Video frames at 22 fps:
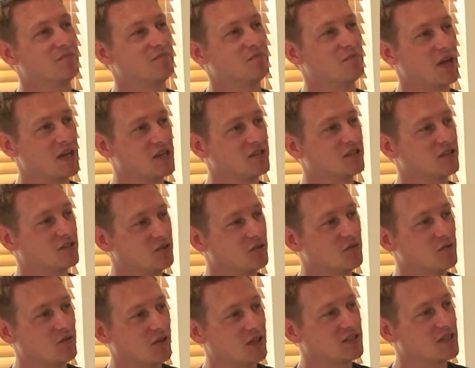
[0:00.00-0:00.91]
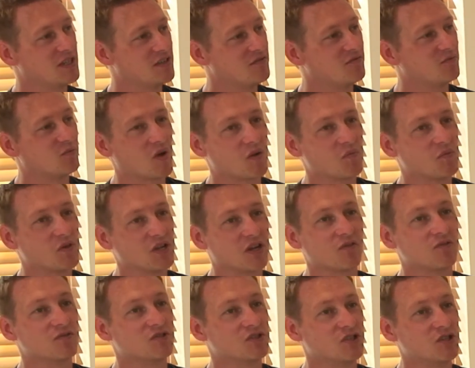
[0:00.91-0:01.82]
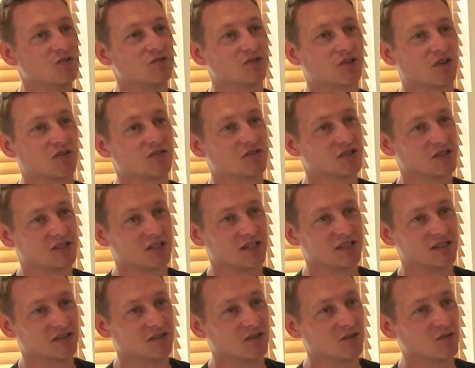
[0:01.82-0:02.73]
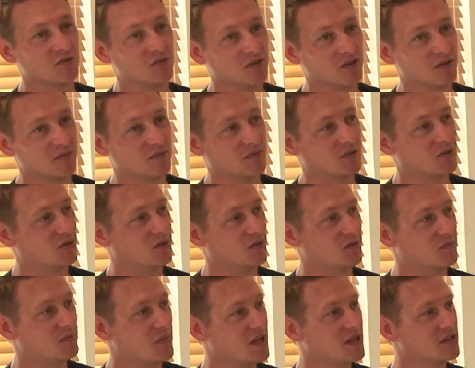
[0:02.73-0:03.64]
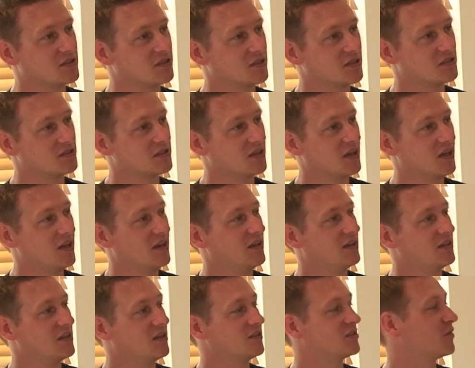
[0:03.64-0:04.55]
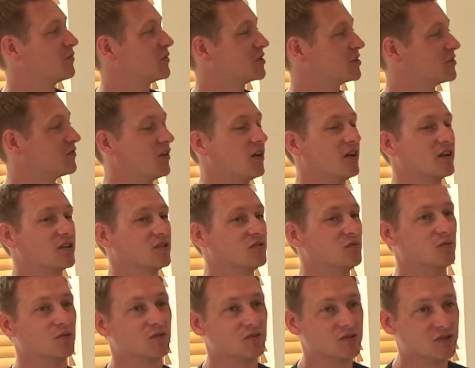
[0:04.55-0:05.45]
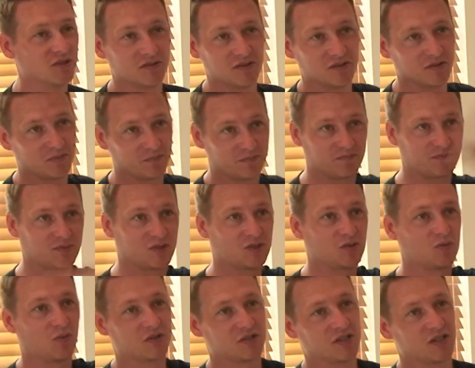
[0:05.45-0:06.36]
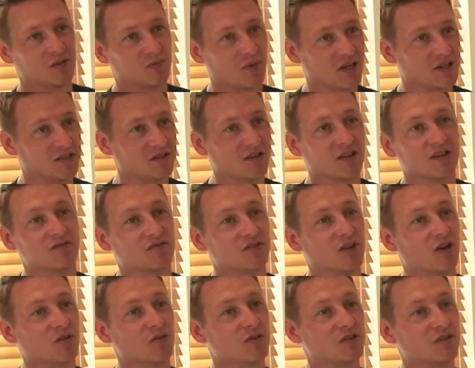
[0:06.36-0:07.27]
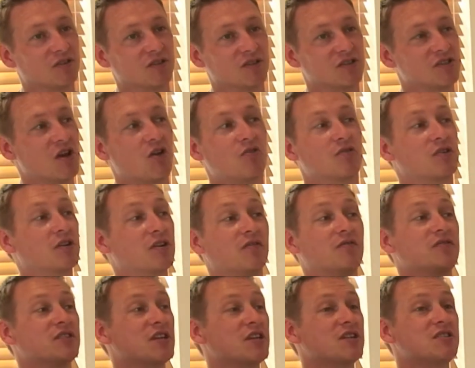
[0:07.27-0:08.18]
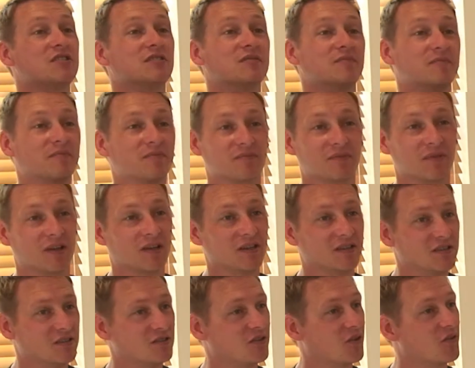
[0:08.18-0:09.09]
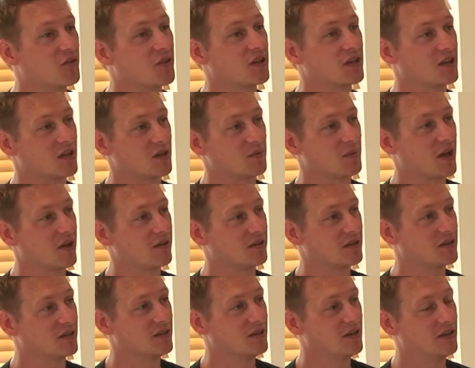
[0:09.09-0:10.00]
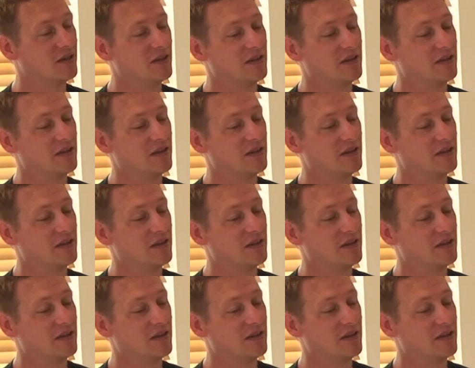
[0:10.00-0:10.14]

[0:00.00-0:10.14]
makes us do things even when we don't choose consciously to do them, or makes us, you know, something's flying towards you and you swat it away and you don't even know what you're doing because you're holding conversation and you're not thinking about it.